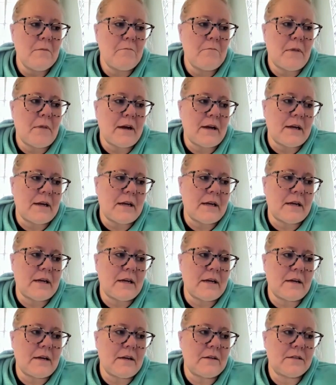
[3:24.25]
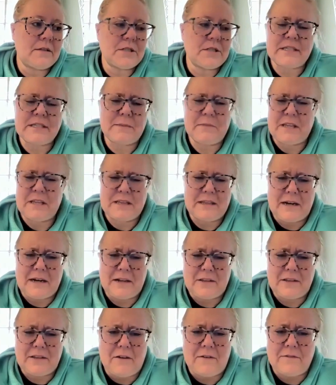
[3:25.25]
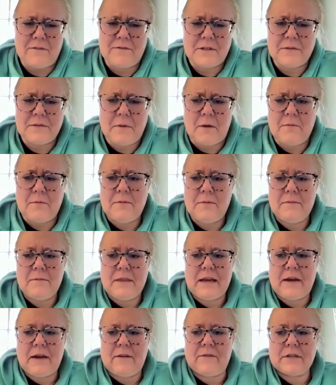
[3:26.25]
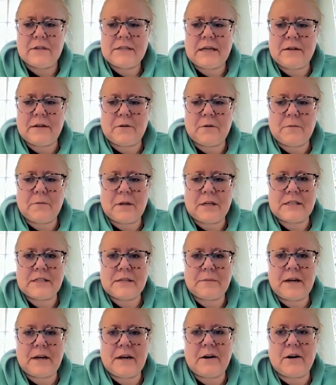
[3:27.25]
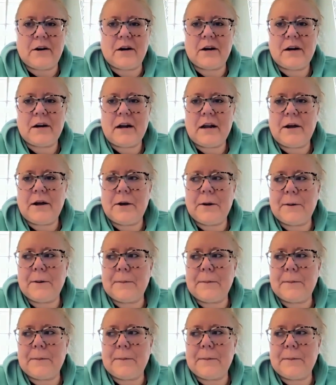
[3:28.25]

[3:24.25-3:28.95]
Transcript: my just something that I love. They have a tender place in my heart.